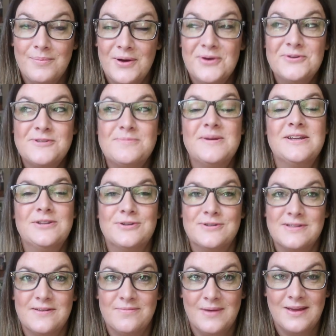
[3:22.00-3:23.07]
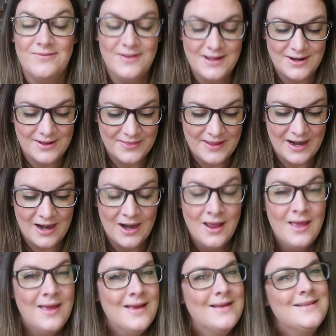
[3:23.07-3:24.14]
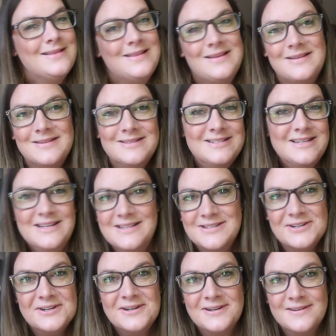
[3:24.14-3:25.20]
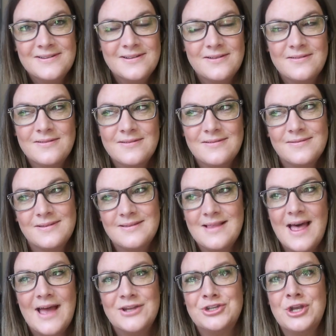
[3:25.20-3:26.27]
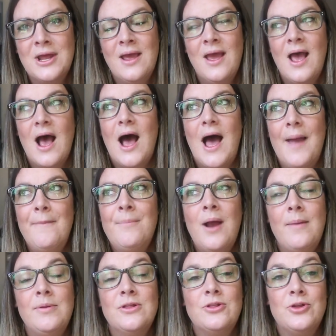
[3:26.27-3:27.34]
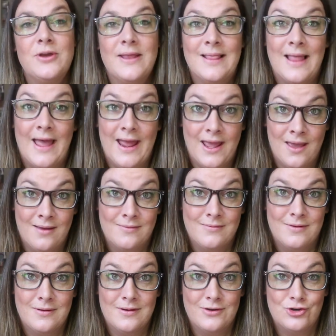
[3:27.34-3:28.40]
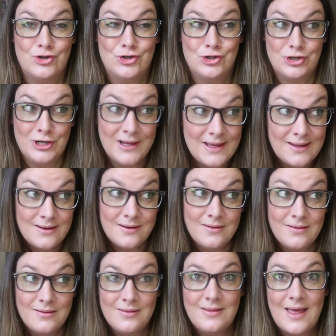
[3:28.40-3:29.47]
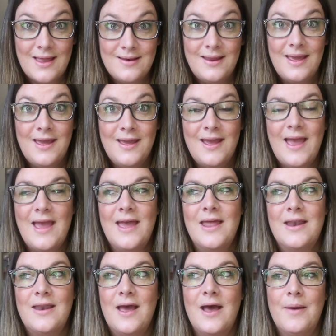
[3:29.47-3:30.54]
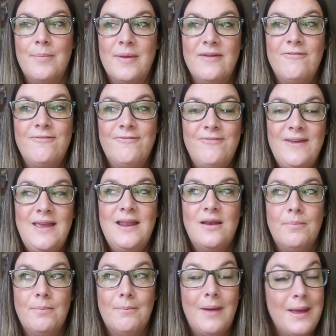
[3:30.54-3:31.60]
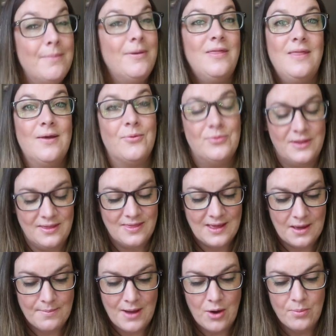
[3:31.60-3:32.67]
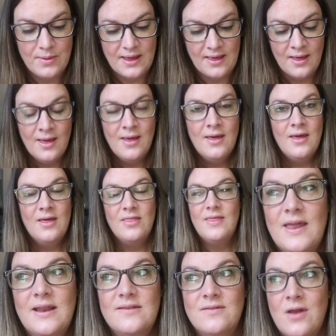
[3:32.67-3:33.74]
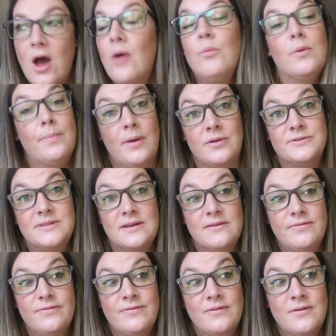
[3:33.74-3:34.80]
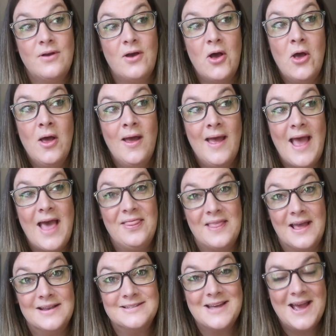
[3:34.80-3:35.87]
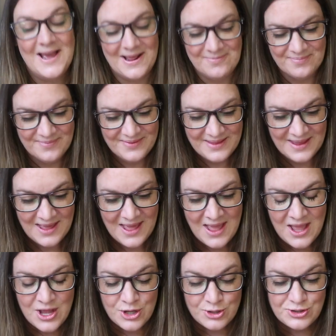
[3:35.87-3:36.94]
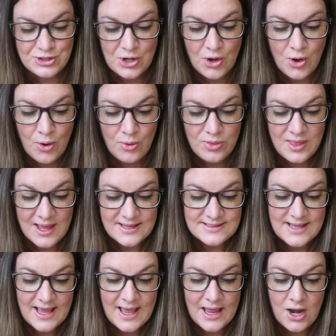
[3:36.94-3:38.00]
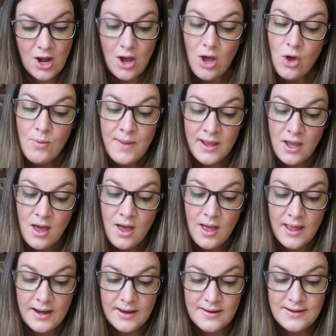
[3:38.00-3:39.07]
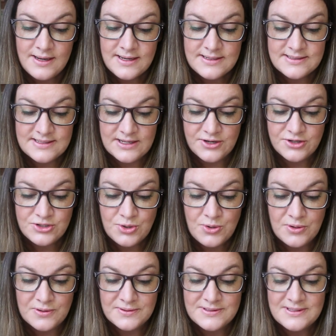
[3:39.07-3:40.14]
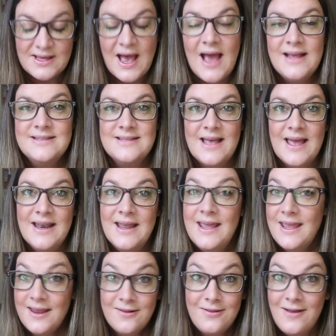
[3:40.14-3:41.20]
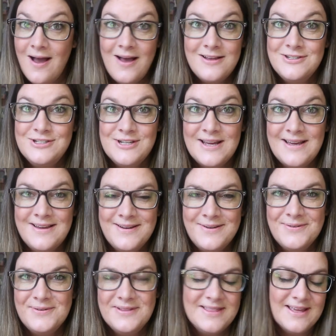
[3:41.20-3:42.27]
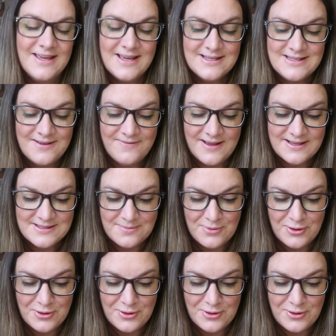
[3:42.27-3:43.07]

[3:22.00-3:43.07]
post pictures of my feet on there. A little teaser. Slash, I'm probably looking like shit that day, and uh, my feet might be the only thing about me that is not repulsive at that time. So they said, oh my god, need to see your souls. I said, it'll cost ya, with the kissy face